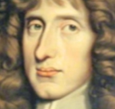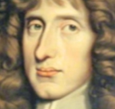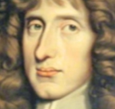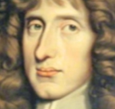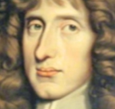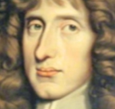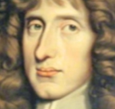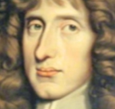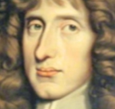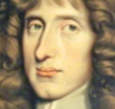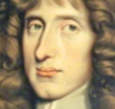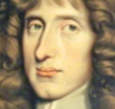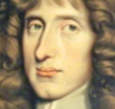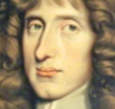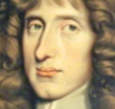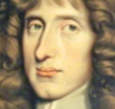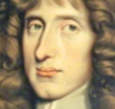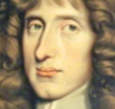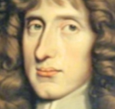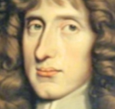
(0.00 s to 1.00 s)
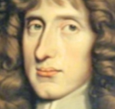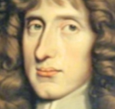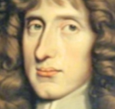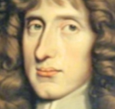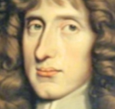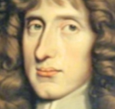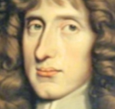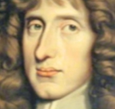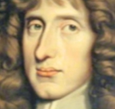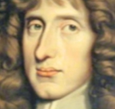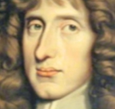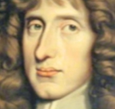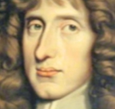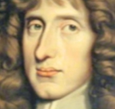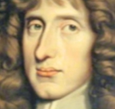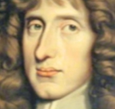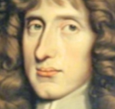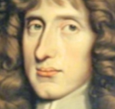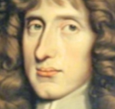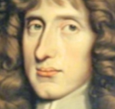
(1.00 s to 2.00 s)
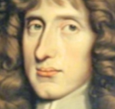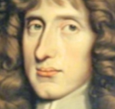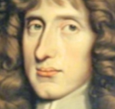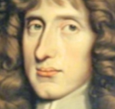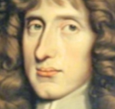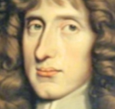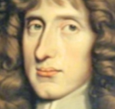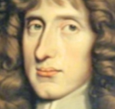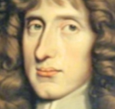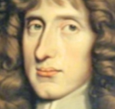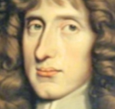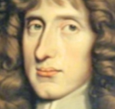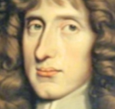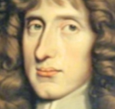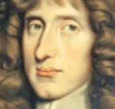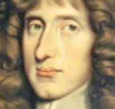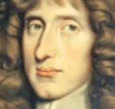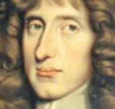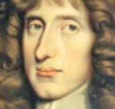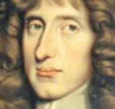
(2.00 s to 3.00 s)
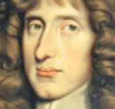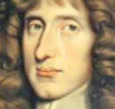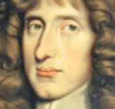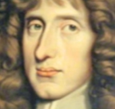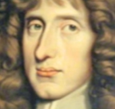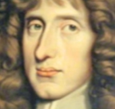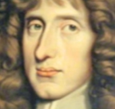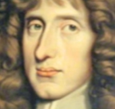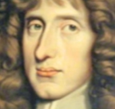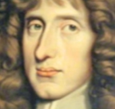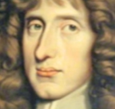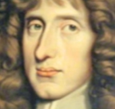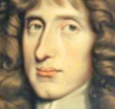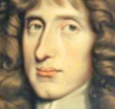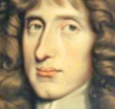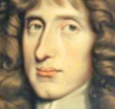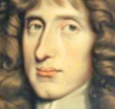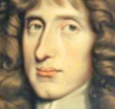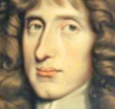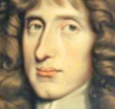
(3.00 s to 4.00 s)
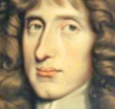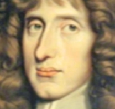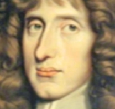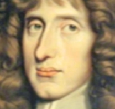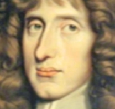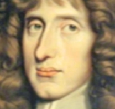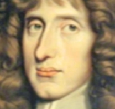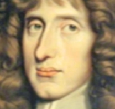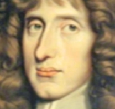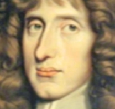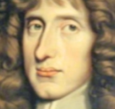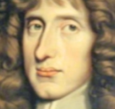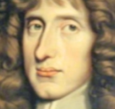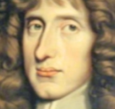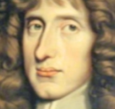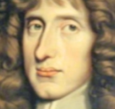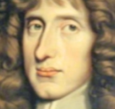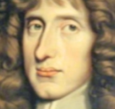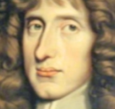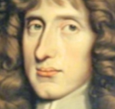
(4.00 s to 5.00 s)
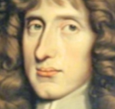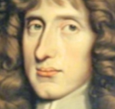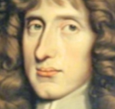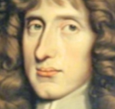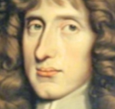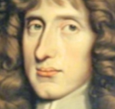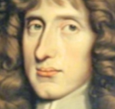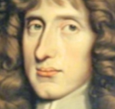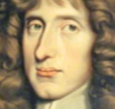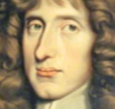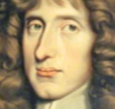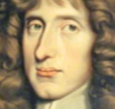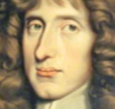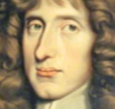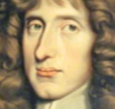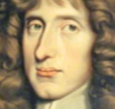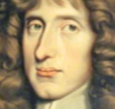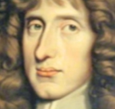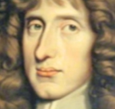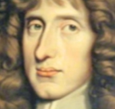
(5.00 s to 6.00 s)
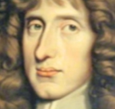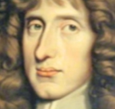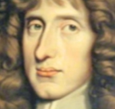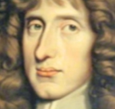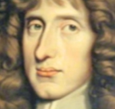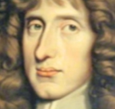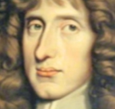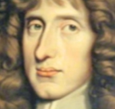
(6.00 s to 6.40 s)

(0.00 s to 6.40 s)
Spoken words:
The face doesn't move, so there is nothing to read.